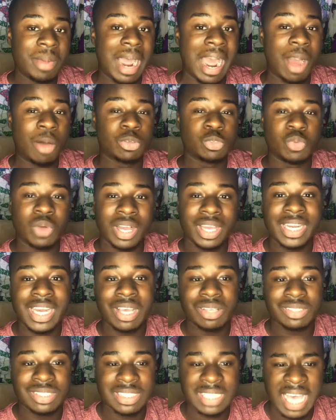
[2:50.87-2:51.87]
I was walking
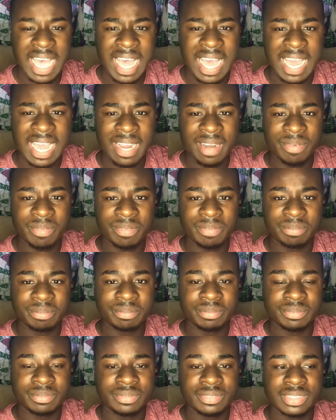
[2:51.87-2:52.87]
outside,
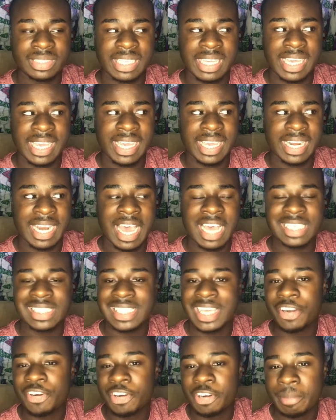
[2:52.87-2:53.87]
and I
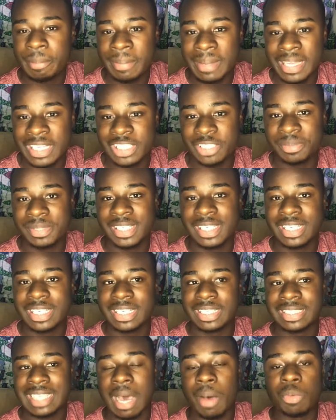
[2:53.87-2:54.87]
sat on the bench
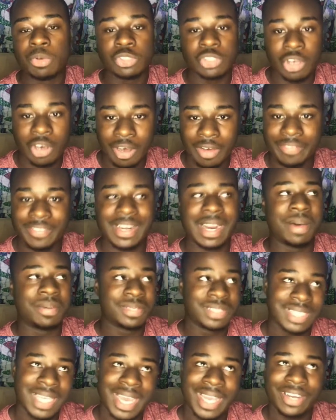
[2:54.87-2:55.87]
because I was off and I
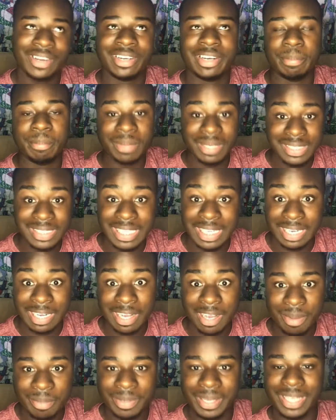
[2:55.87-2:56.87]
was tired, and the bus didn't
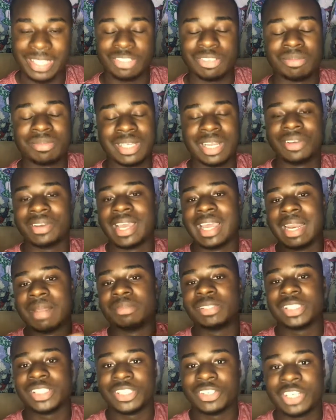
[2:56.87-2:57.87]
come yet, so I'm like, okay, let
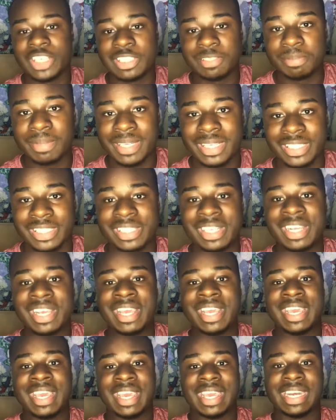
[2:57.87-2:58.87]
me just sit on this bench.
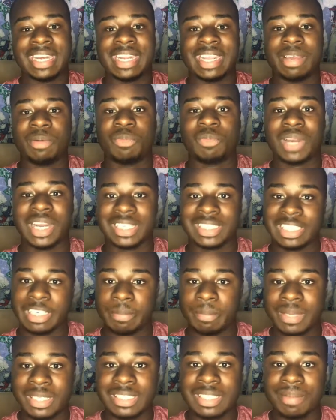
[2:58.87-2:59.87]
And then when I see
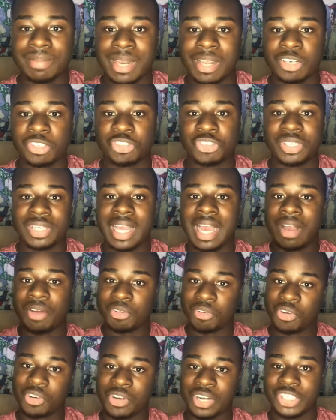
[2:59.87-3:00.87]
the bus come down the street, I'll
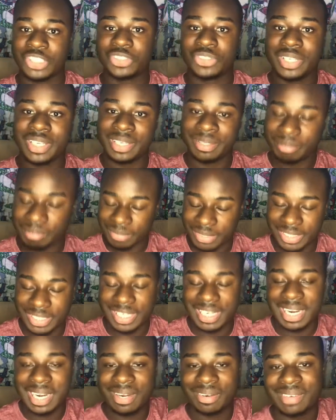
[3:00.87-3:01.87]
go across the street,
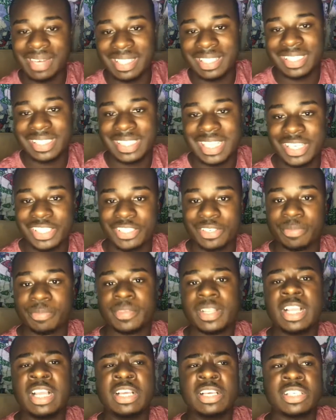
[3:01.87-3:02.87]
sit down at the station.
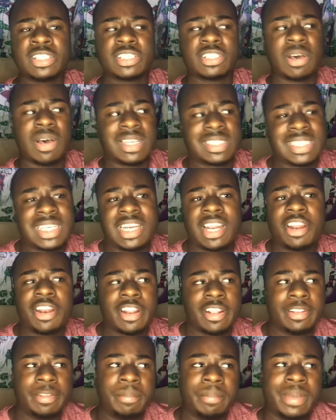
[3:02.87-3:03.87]
So I sat
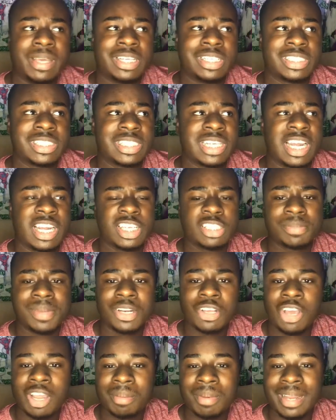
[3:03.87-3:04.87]
down at the bench, and I heard
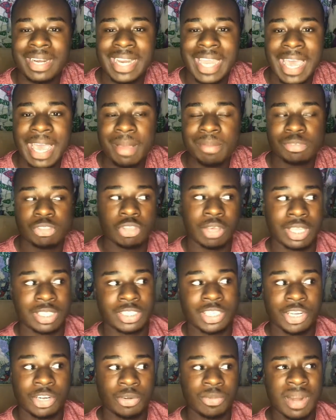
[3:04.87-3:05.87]
somebody calling my name, so I
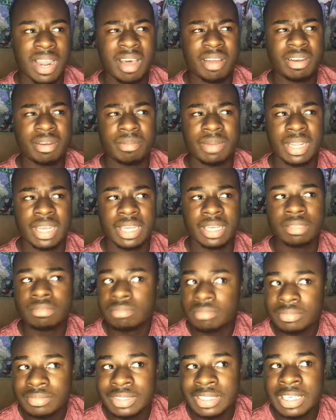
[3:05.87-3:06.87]
turn around, and I'm like,
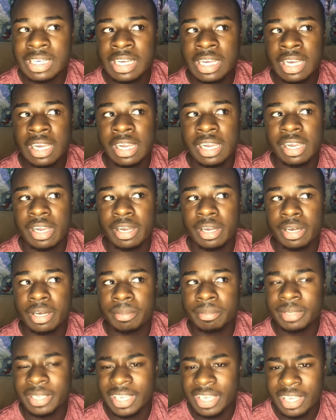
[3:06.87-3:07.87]

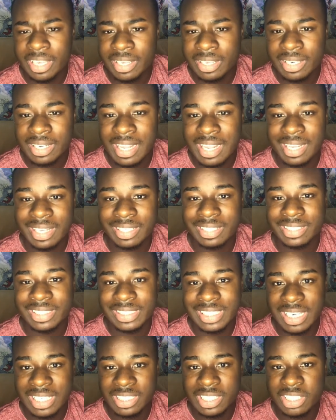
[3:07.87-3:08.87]
yeah, like,
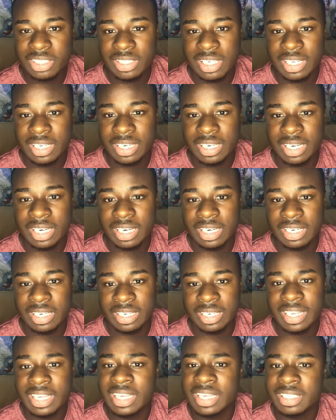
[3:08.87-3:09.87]
this, that, and third, like,
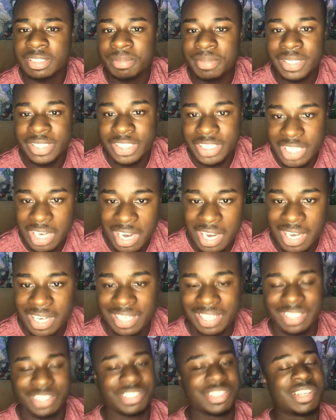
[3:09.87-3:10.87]
yeah, it's me,
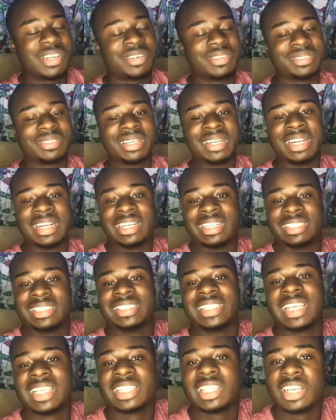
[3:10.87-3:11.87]
Sean,
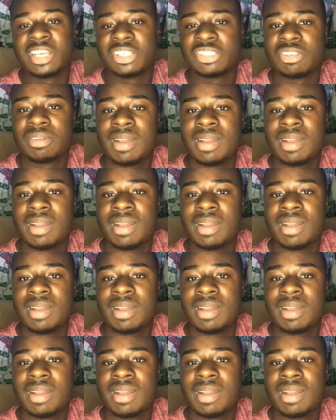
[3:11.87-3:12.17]
this, that, and third.